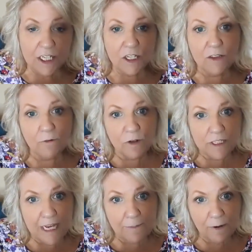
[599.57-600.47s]
to the
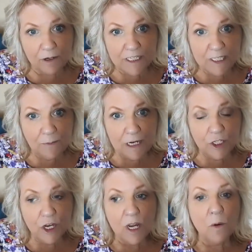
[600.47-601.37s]
first 10 parts of
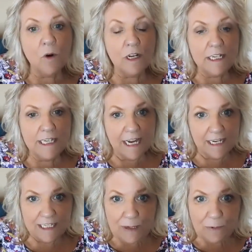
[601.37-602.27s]
speech. We're going to take
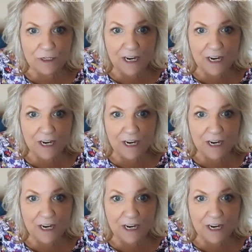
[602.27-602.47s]
a deeper